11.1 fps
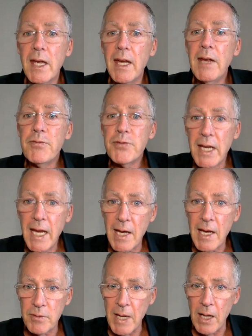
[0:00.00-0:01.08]
If they have
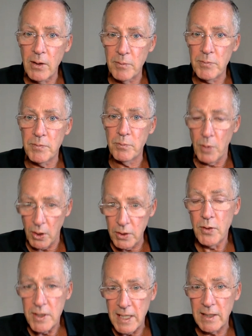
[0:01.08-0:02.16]
amalgam
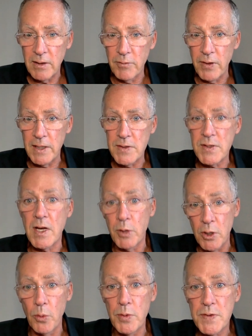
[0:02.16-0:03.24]
mercury dental fillings, I would
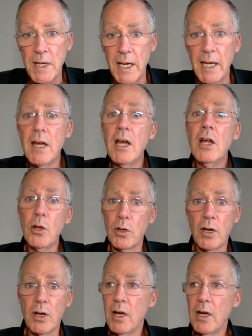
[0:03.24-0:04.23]
always say, look,